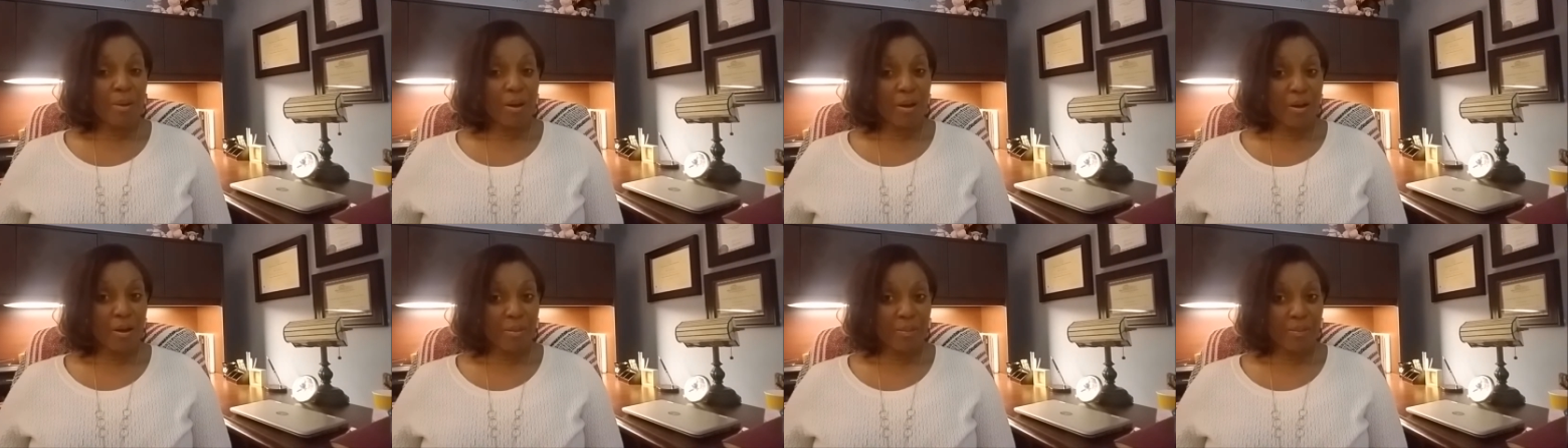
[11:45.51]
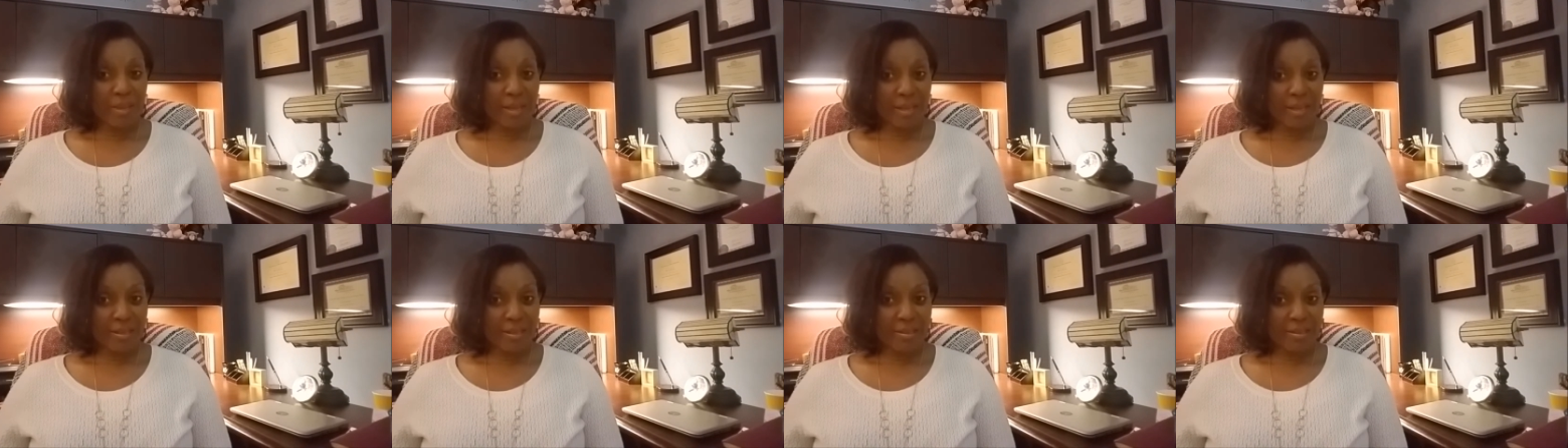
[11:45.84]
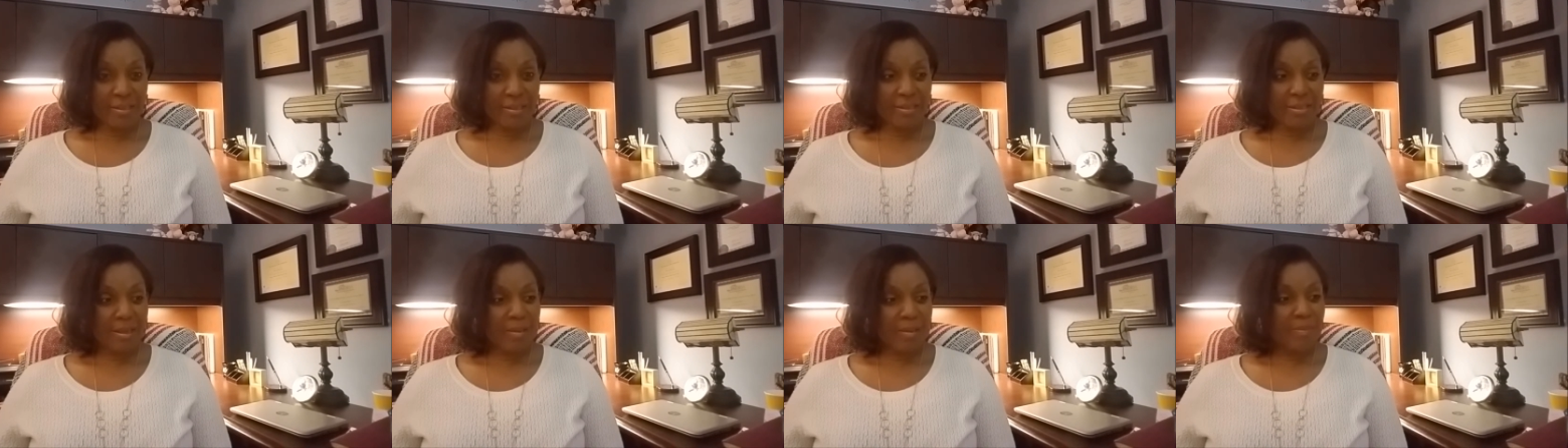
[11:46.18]
Mom
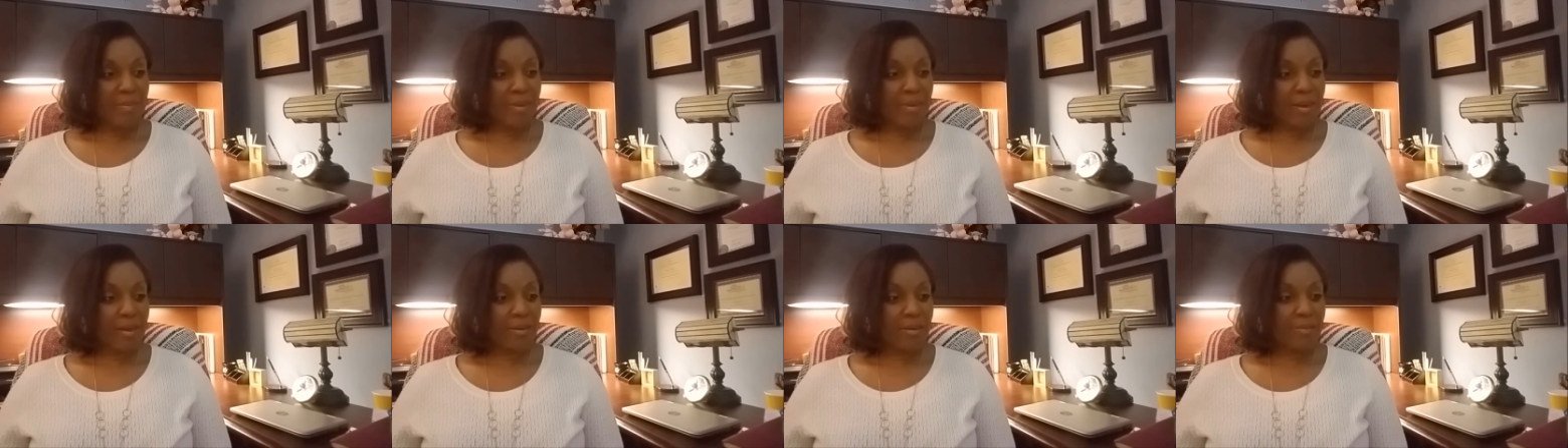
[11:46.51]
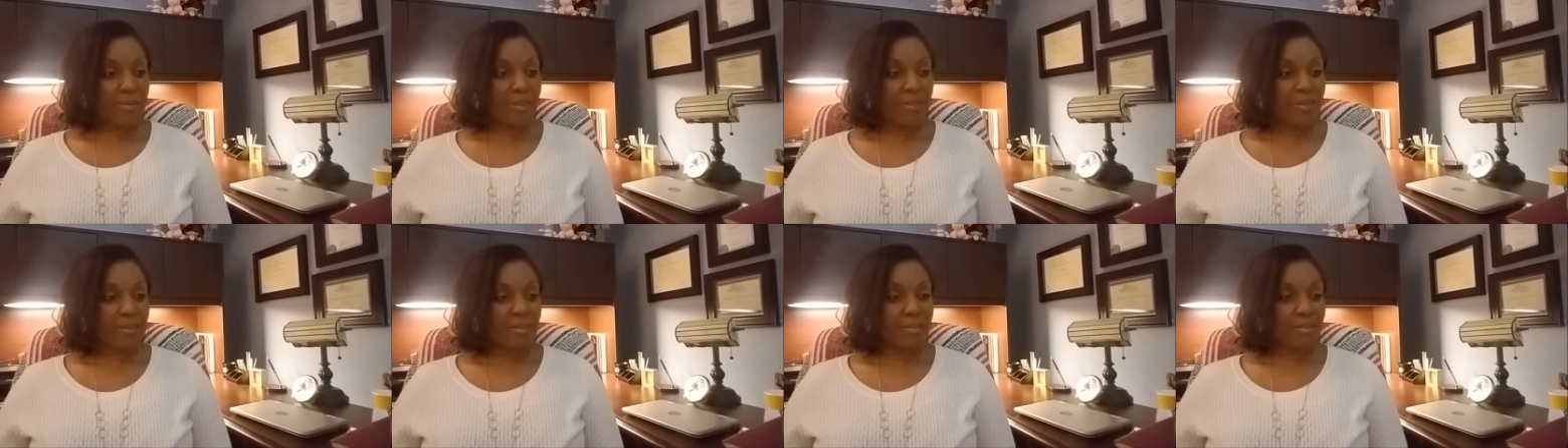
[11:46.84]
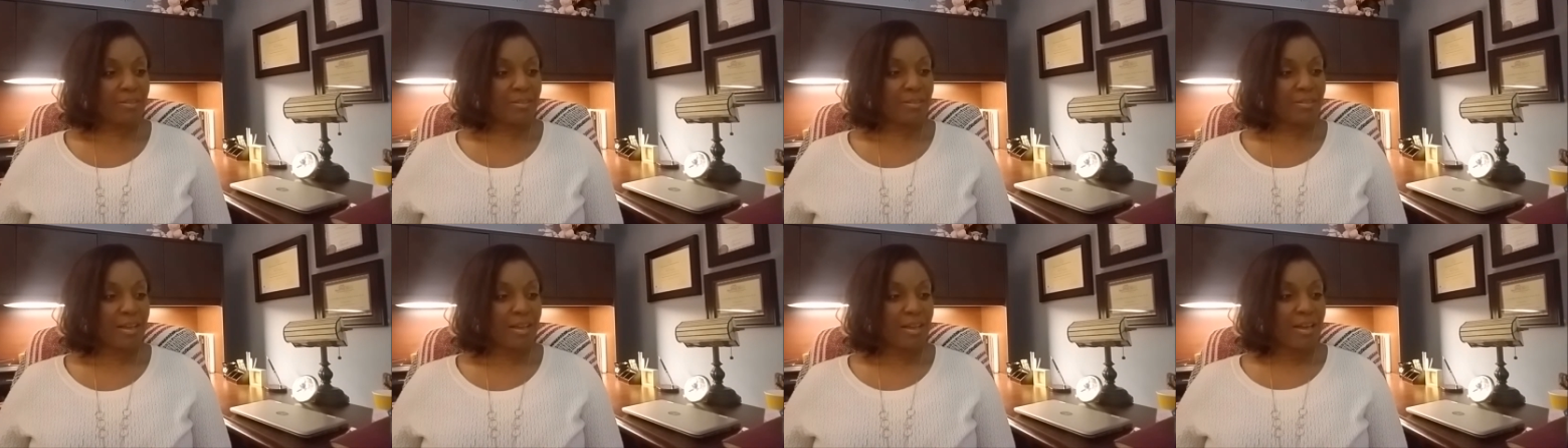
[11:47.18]
gazes at
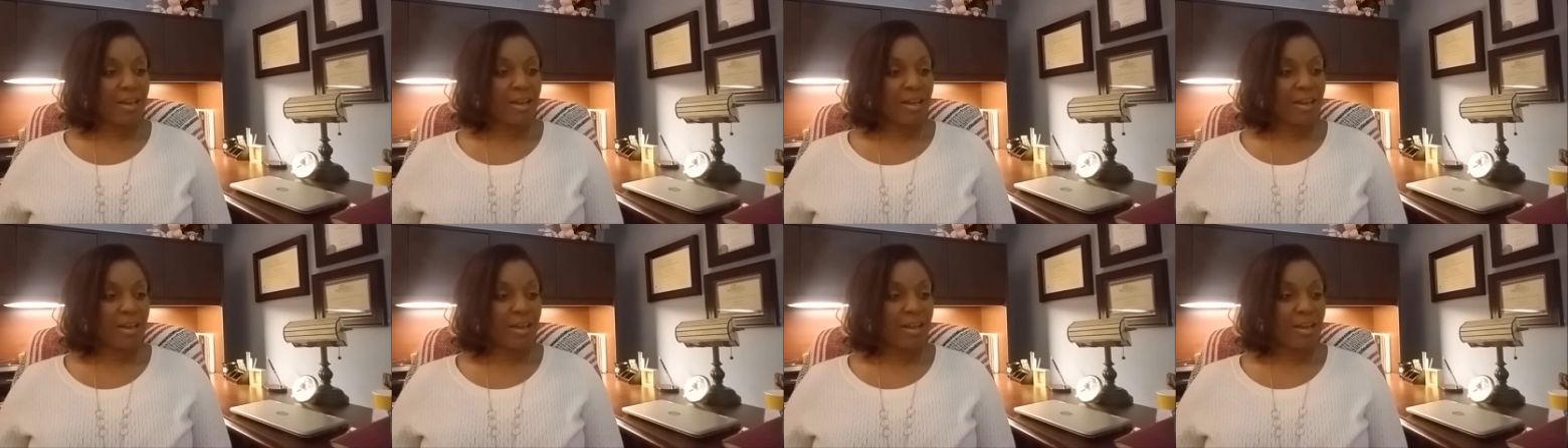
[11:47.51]
babies.